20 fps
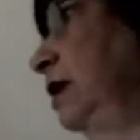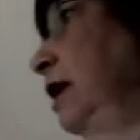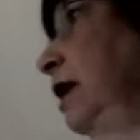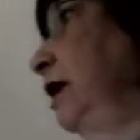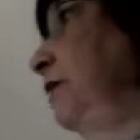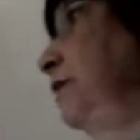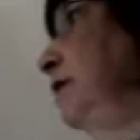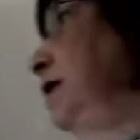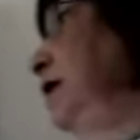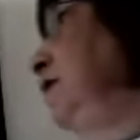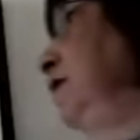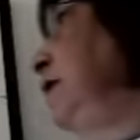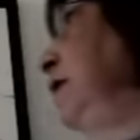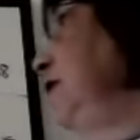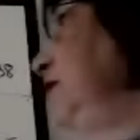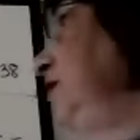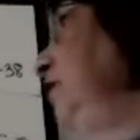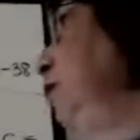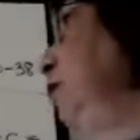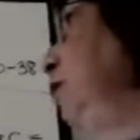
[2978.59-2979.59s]
I'm leaving
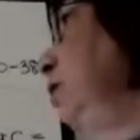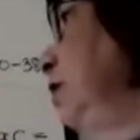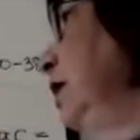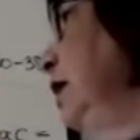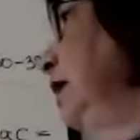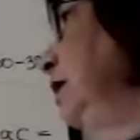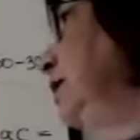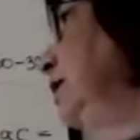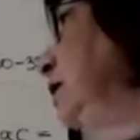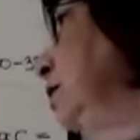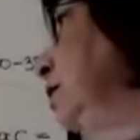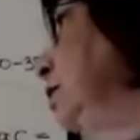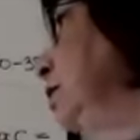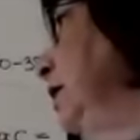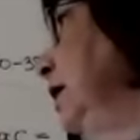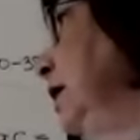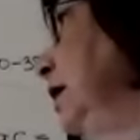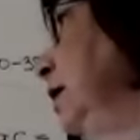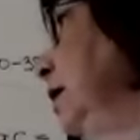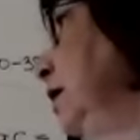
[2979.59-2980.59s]
the 4r
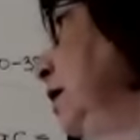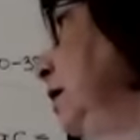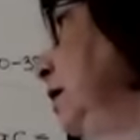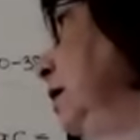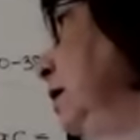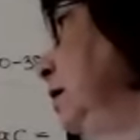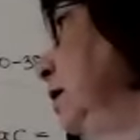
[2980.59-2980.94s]
squared.